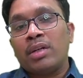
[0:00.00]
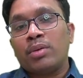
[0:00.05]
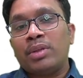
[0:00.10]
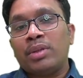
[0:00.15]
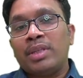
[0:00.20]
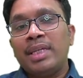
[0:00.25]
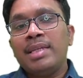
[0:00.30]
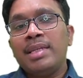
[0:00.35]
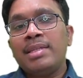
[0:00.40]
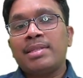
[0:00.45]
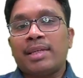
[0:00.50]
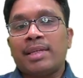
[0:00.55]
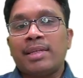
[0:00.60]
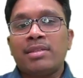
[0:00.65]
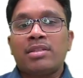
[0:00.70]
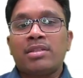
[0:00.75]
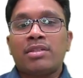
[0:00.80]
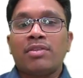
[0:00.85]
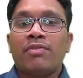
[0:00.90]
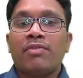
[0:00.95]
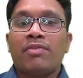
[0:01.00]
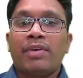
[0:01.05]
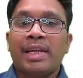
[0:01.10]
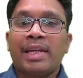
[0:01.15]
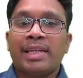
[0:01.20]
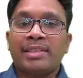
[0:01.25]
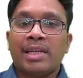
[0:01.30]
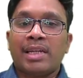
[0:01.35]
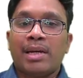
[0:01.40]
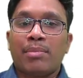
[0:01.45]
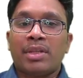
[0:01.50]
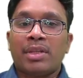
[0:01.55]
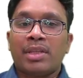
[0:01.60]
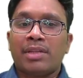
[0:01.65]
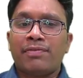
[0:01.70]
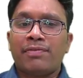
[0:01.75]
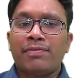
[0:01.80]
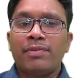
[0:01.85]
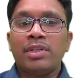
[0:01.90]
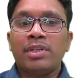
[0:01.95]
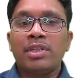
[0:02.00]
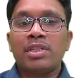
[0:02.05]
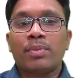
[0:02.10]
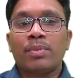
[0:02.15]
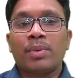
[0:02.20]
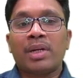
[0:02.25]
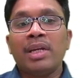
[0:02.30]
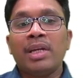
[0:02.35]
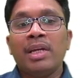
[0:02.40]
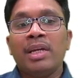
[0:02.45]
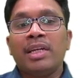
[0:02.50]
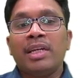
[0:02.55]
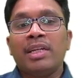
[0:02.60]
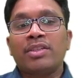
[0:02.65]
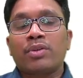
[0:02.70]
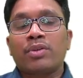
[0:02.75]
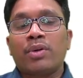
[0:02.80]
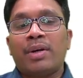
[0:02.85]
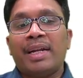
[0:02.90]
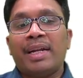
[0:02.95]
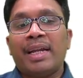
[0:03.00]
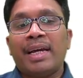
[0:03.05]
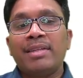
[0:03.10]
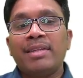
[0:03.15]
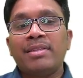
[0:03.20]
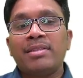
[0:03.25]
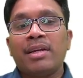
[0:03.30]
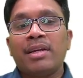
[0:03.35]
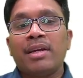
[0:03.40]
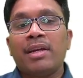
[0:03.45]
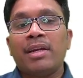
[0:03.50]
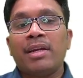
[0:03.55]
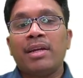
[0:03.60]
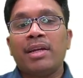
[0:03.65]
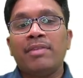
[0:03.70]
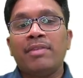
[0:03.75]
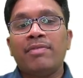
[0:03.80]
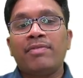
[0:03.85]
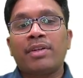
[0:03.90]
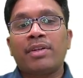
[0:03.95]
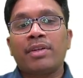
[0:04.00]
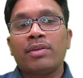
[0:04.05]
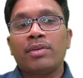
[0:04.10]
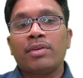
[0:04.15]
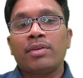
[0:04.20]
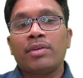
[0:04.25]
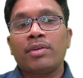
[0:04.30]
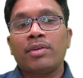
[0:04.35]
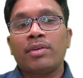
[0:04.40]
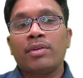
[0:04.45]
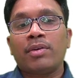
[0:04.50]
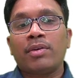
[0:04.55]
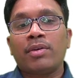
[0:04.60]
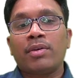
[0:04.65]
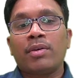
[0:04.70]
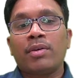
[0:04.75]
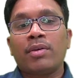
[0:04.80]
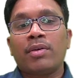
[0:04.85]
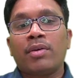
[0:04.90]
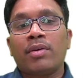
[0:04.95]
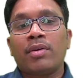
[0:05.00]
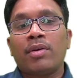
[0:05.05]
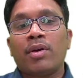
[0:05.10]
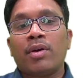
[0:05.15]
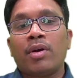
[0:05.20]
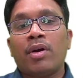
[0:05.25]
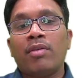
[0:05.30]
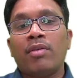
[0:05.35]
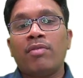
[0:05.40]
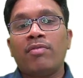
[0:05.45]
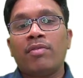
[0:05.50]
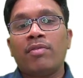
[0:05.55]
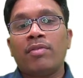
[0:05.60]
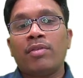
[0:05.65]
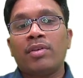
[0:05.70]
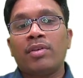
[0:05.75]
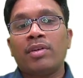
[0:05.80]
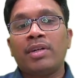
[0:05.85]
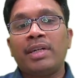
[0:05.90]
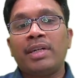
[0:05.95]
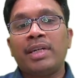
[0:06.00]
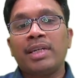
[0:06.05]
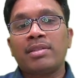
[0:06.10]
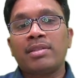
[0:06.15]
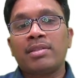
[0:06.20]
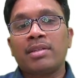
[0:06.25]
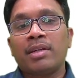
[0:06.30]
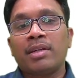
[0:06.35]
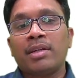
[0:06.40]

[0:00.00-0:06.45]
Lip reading: these tests, for example, the first one is called as lift off test.